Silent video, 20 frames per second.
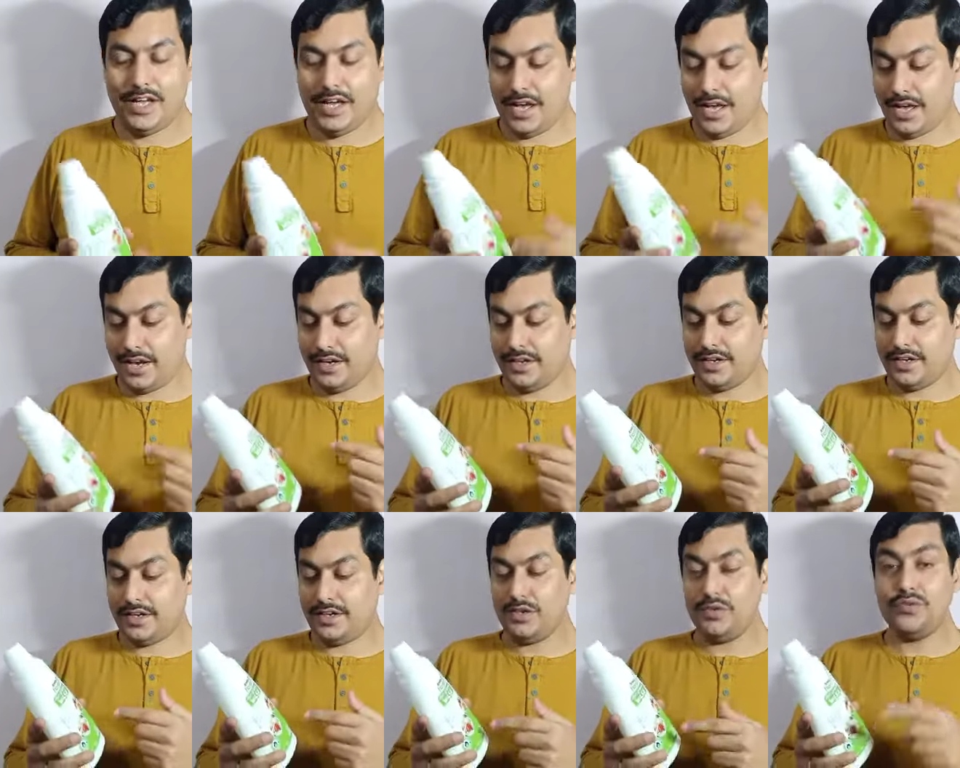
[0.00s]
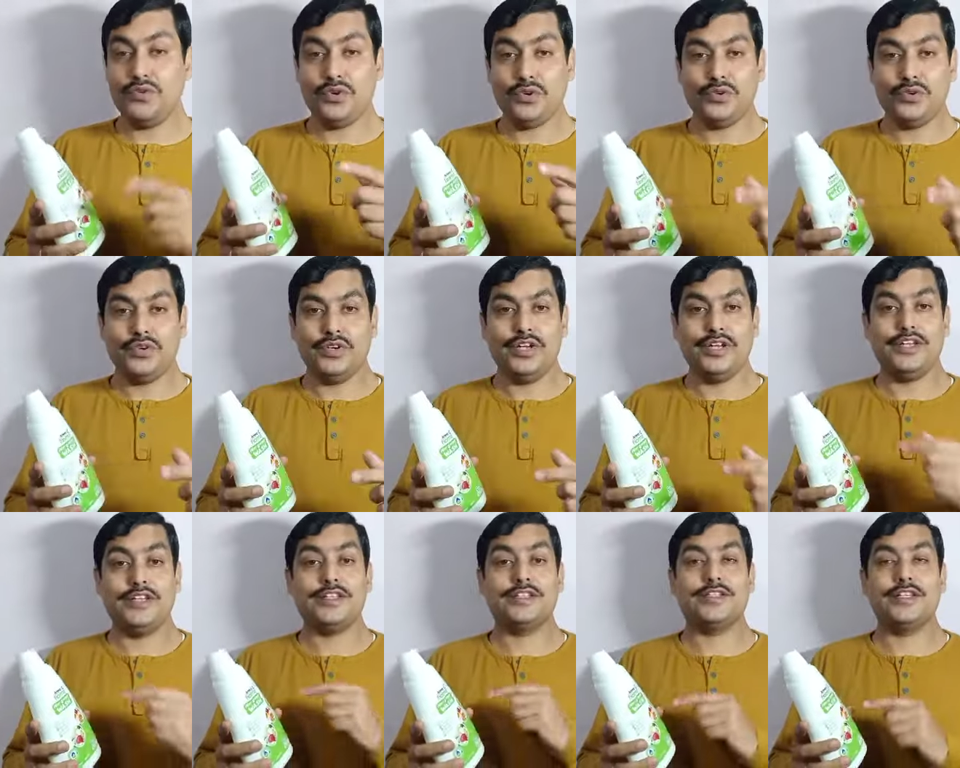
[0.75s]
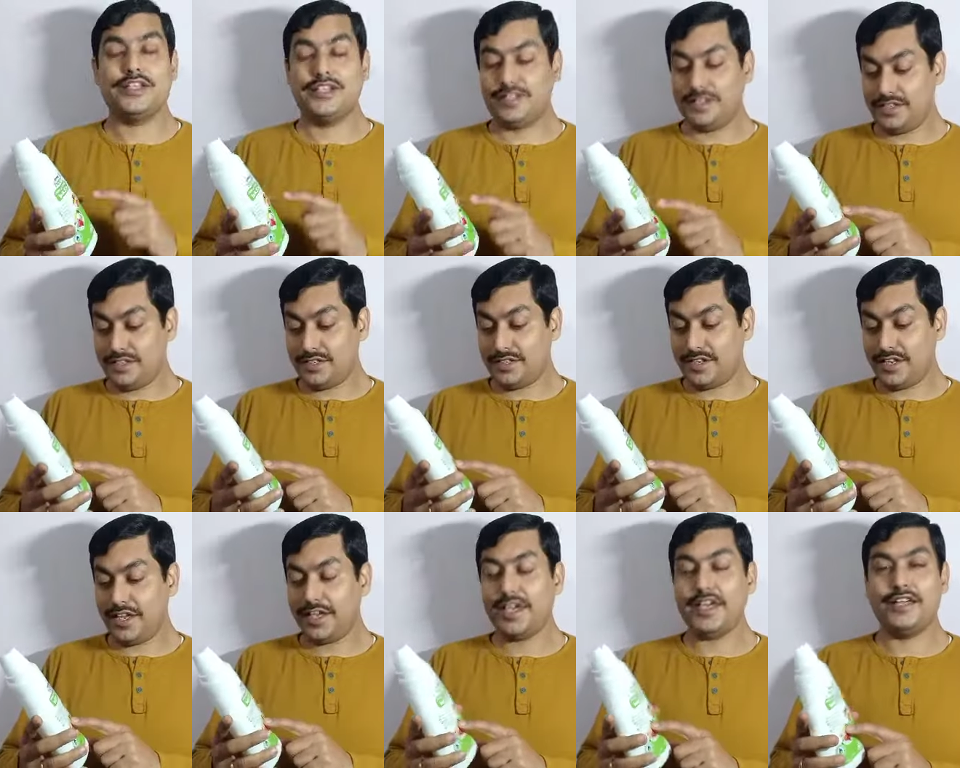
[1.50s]
And it is
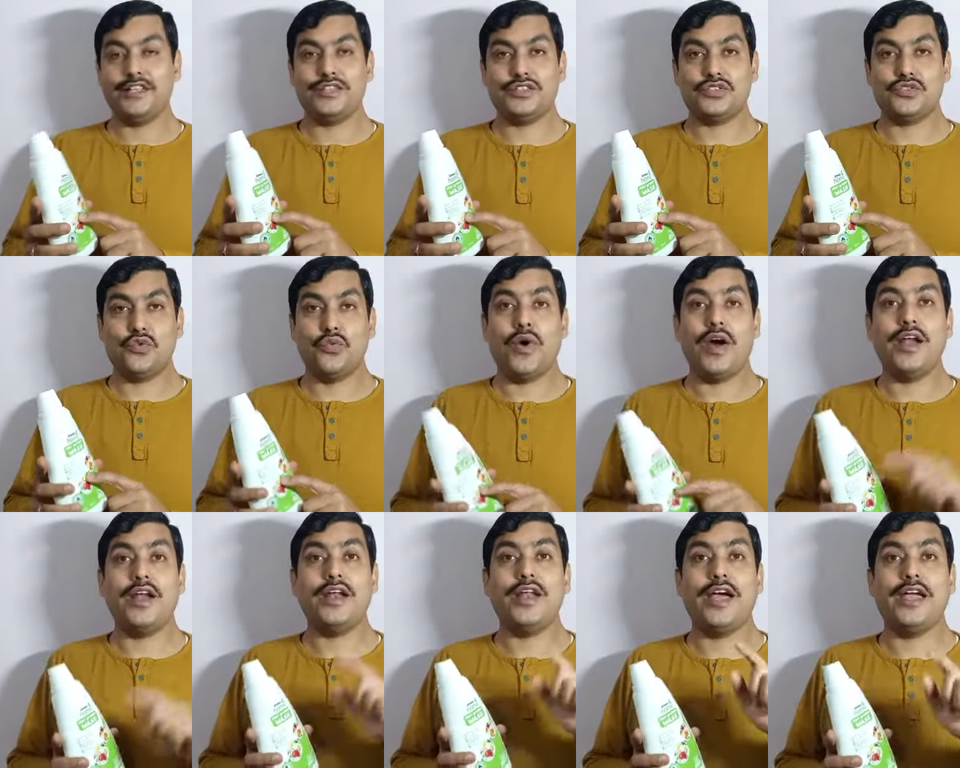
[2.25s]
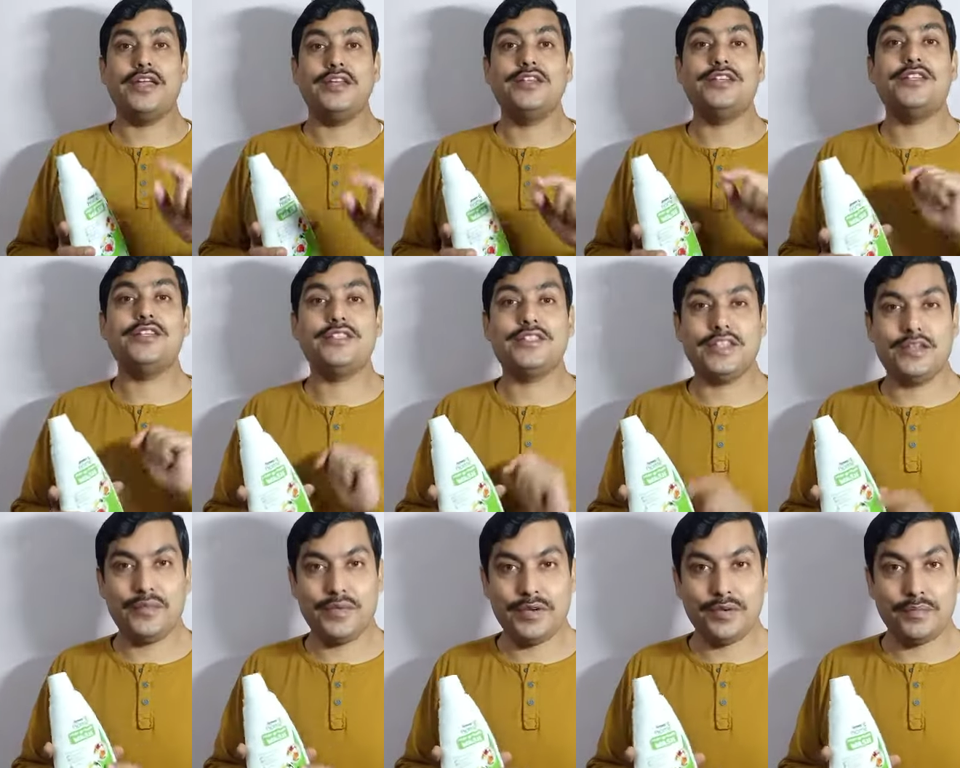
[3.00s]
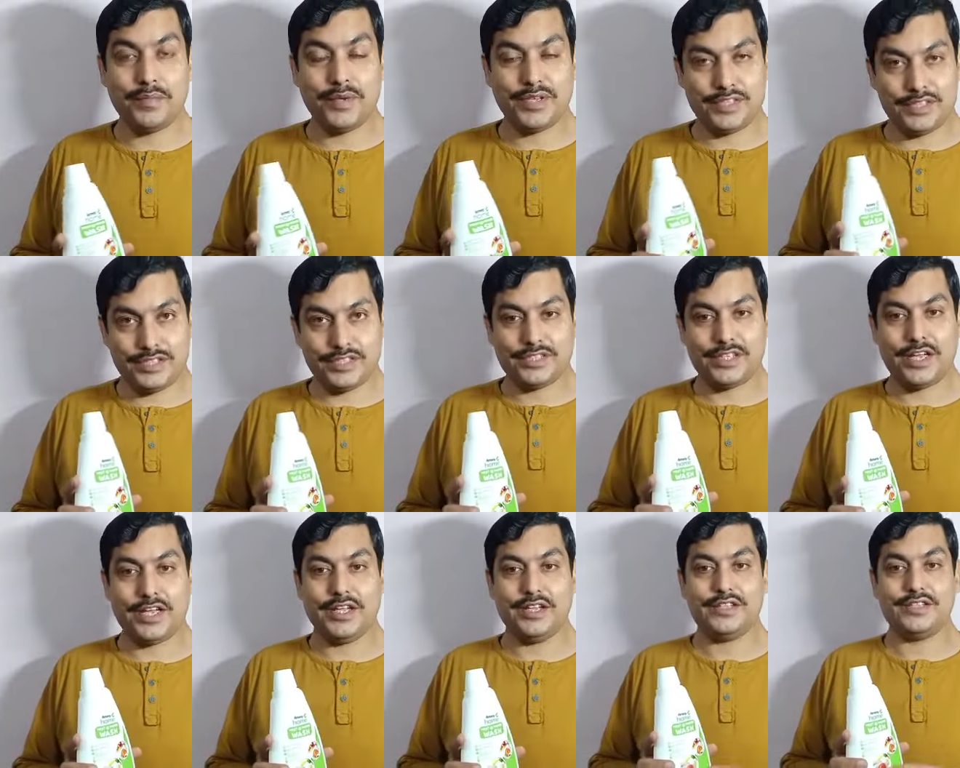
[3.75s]
tested against 197
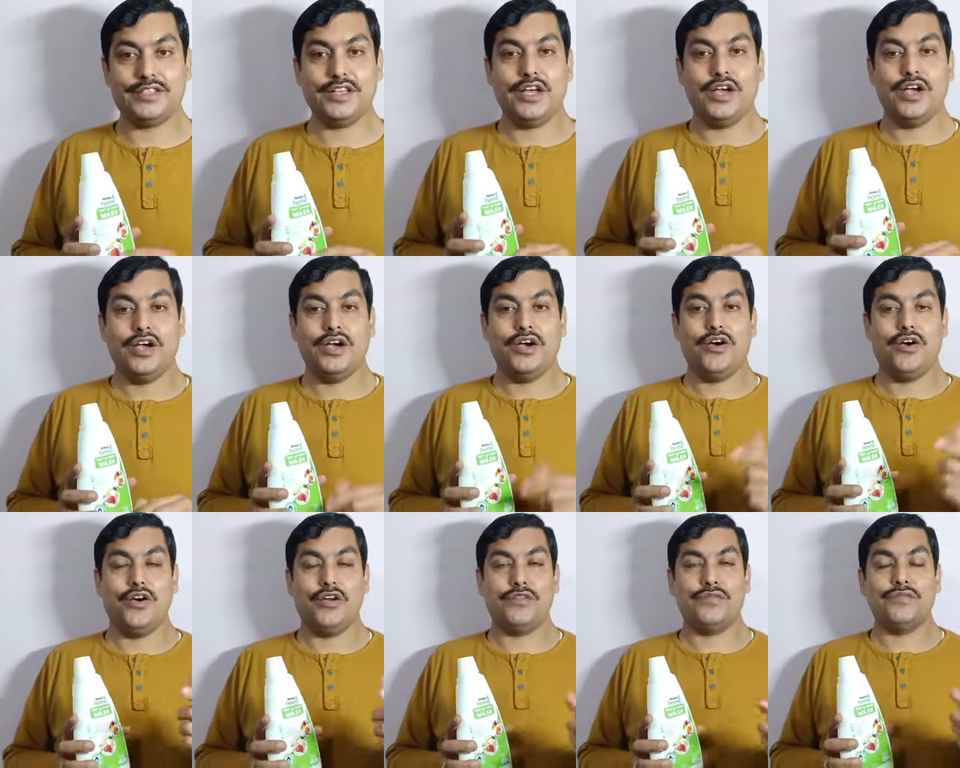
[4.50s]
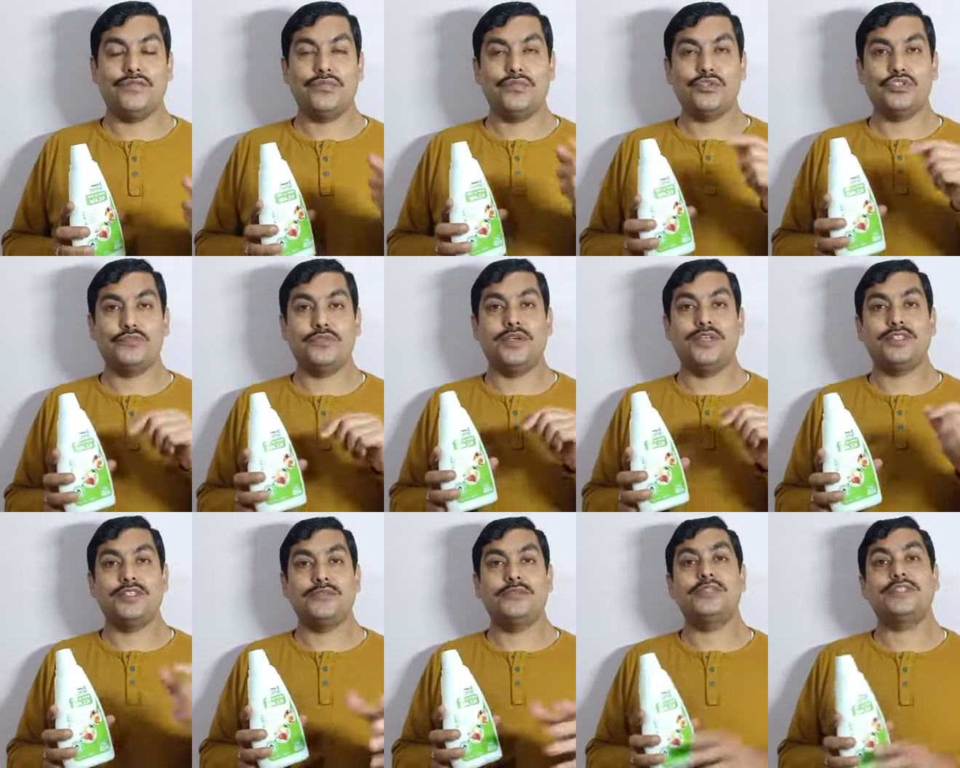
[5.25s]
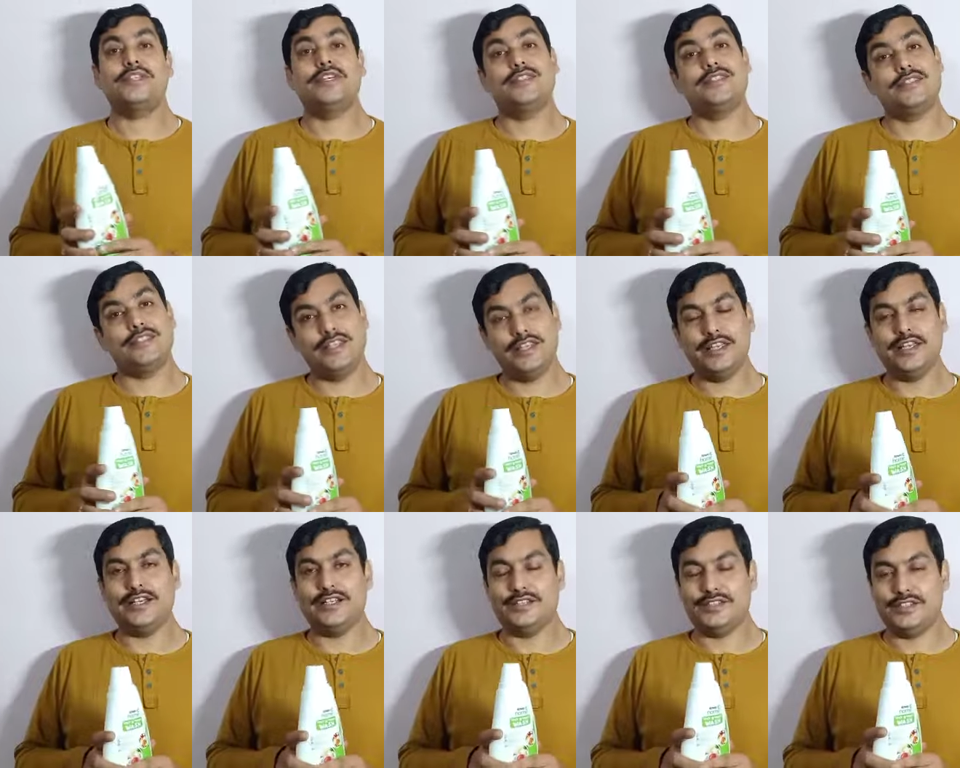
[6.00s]
pesticides on fruits, vegetables and
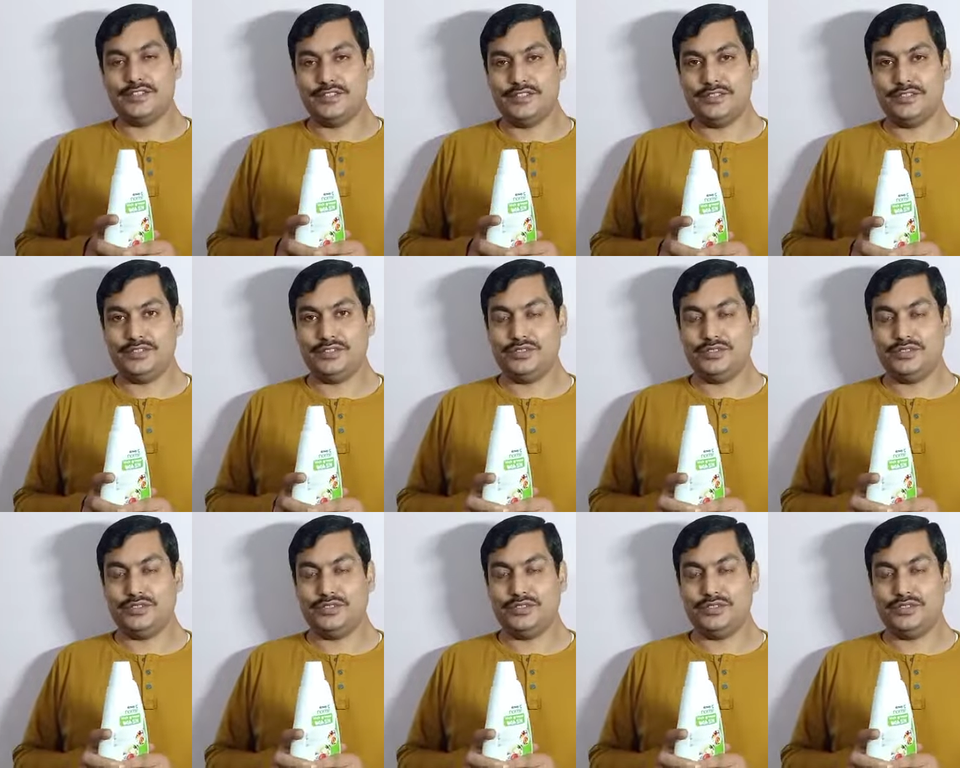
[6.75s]
cereals.